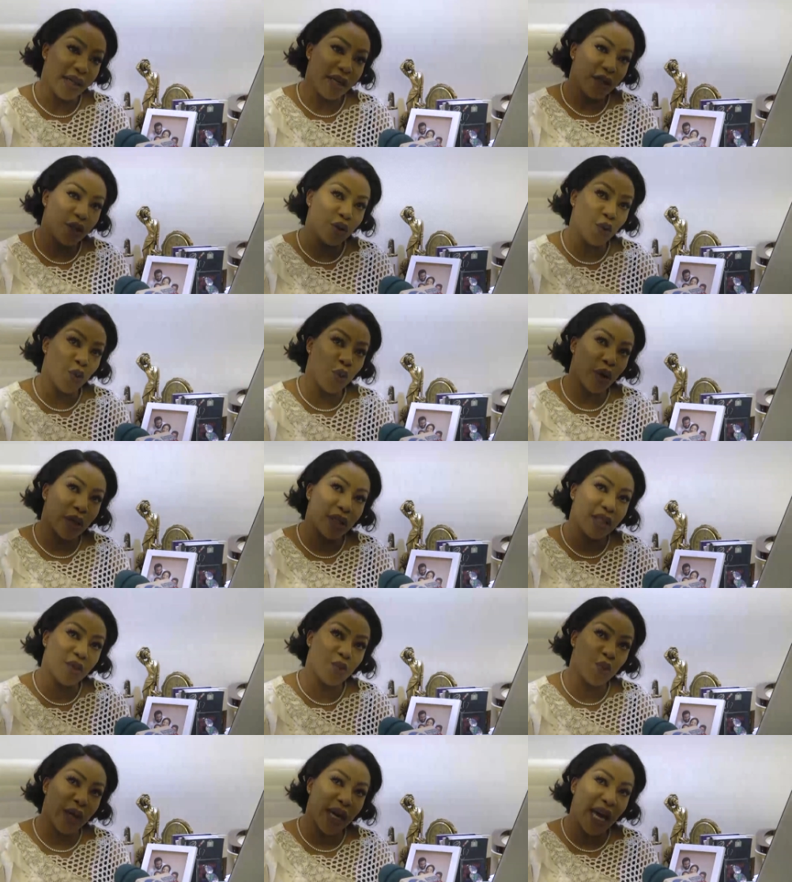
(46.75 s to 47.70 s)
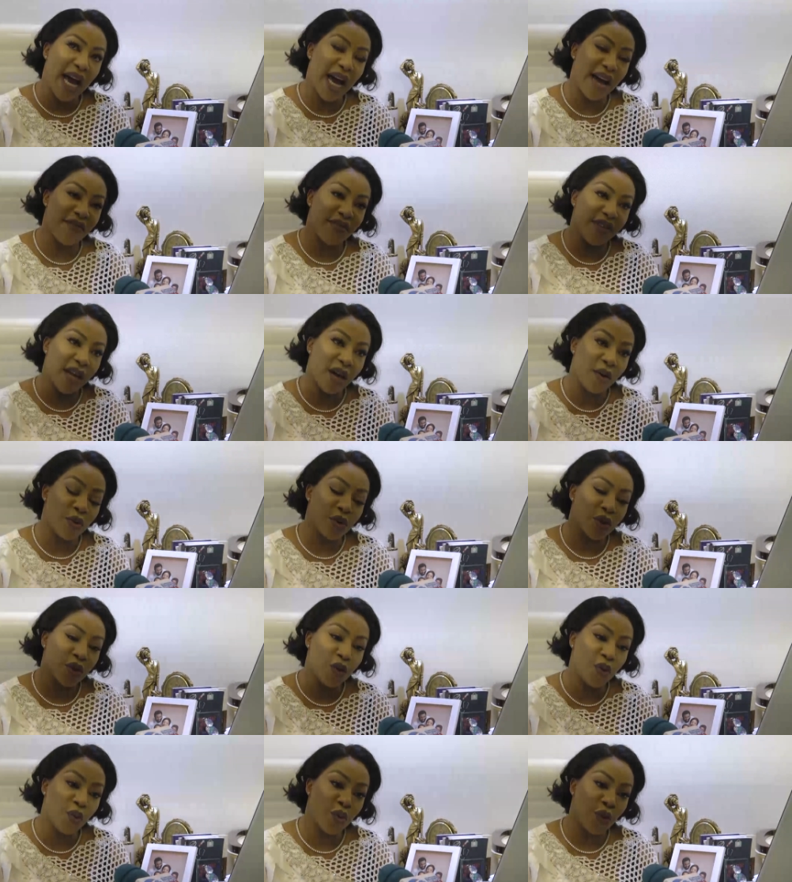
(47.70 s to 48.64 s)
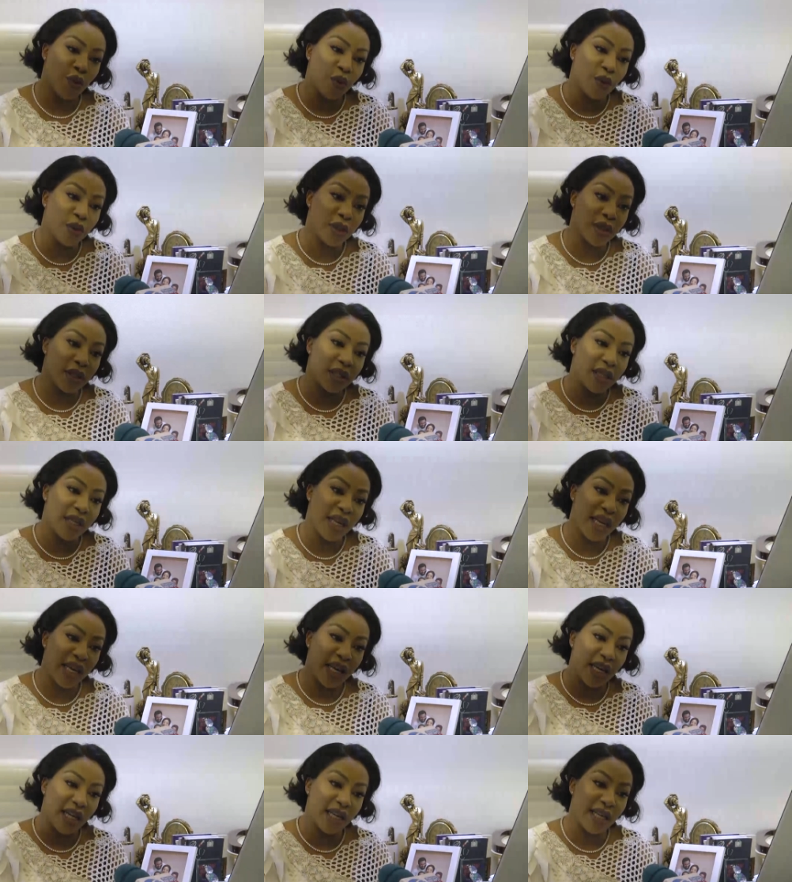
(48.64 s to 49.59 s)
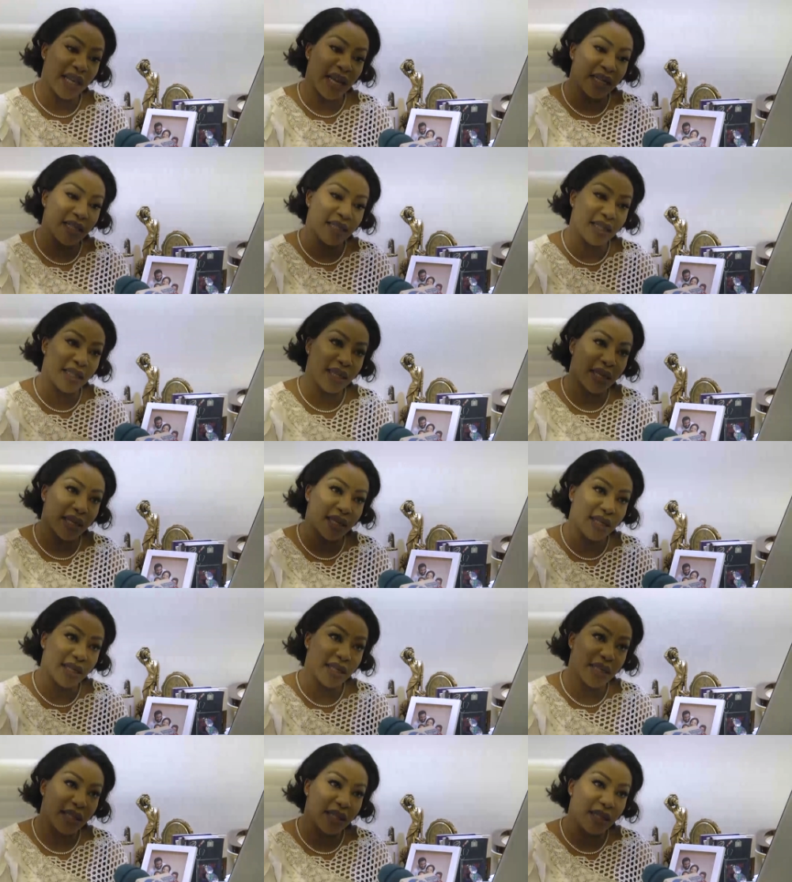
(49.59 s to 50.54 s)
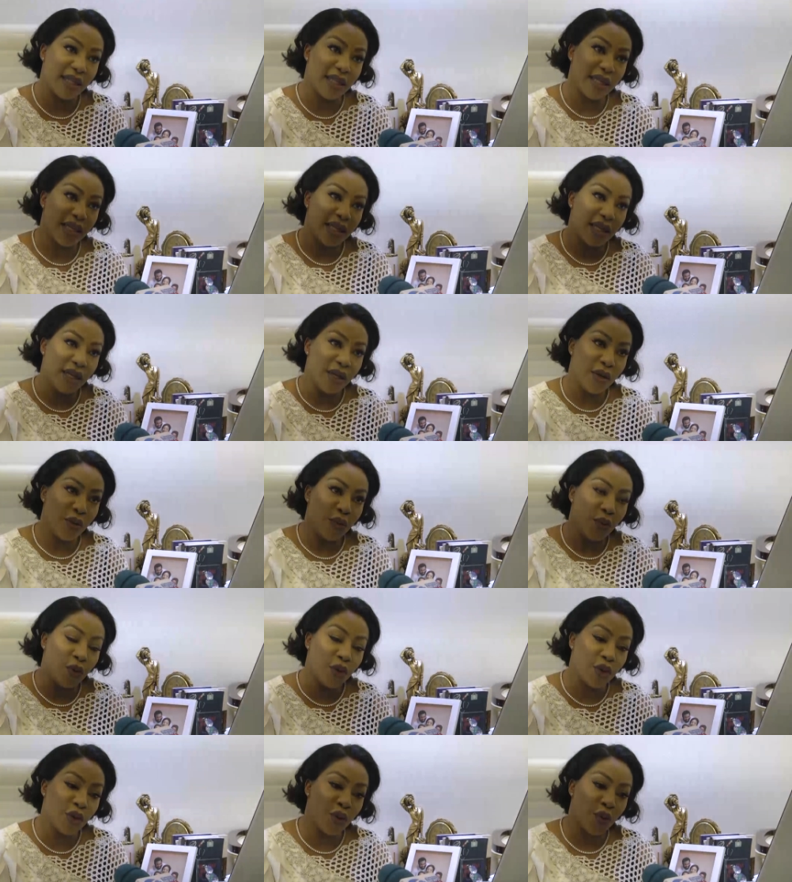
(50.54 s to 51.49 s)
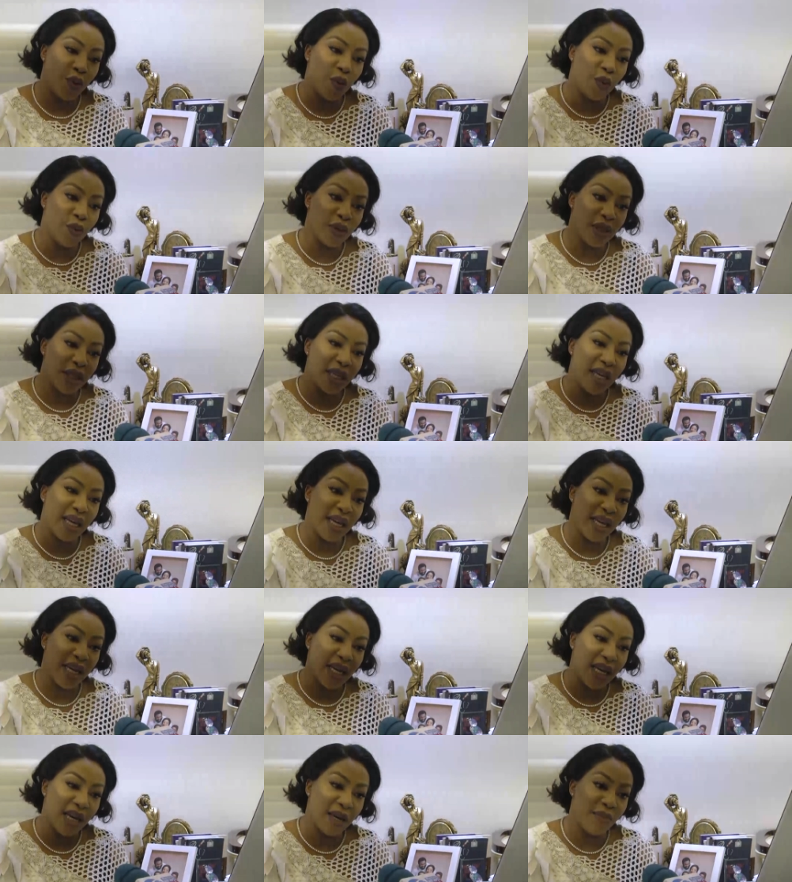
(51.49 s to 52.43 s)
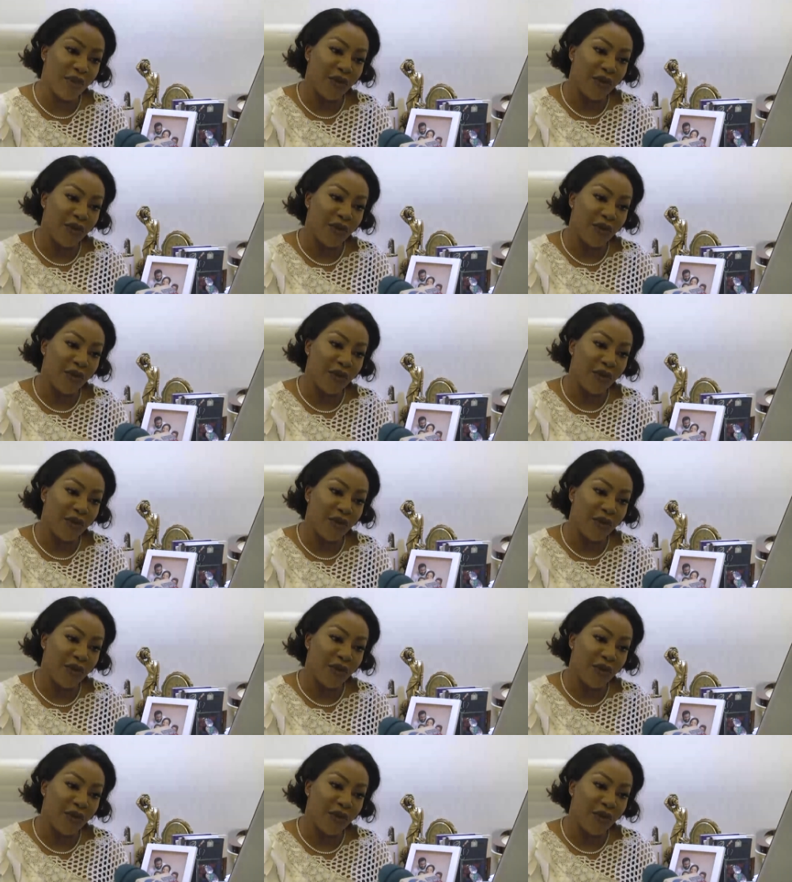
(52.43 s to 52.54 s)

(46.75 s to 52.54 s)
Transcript: So what we have now was not what was here last year, was not what was here a year